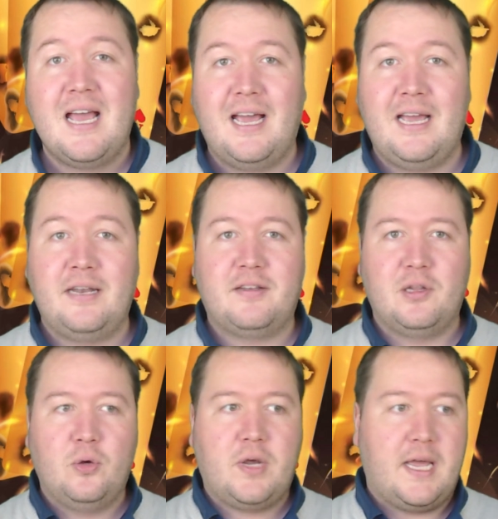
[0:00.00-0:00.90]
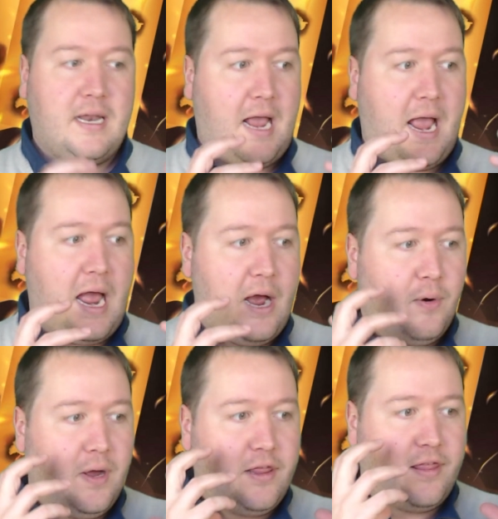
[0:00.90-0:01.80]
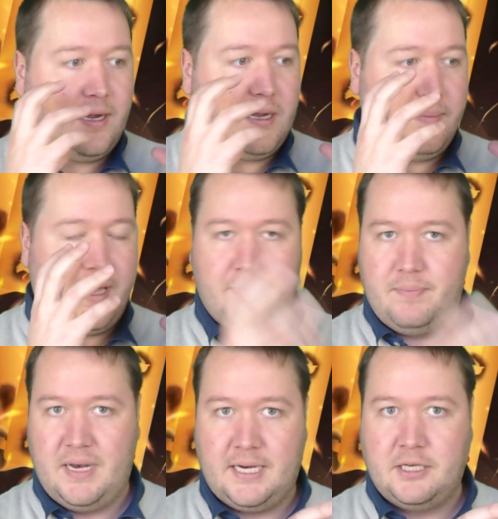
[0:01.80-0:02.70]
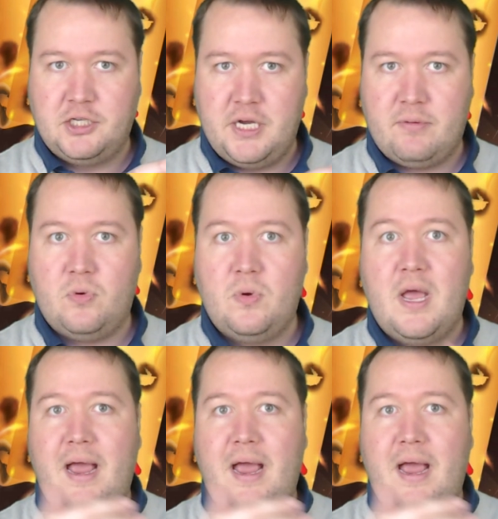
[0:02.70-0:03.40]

and look at how I think about bidding in general,